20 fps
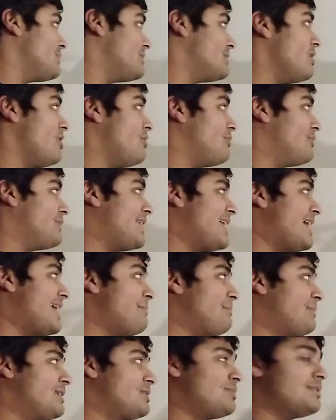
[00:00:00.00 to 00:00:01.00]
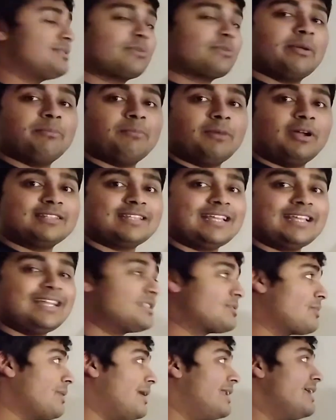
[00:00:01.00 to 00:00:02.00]
So we start off with n plus 1 squared minus
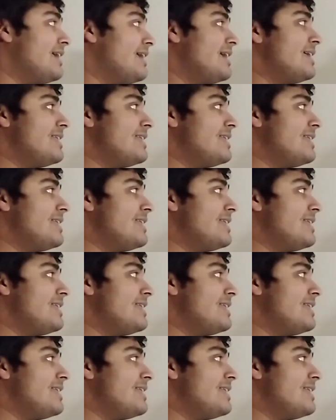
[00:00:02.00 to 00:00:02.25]
n squared,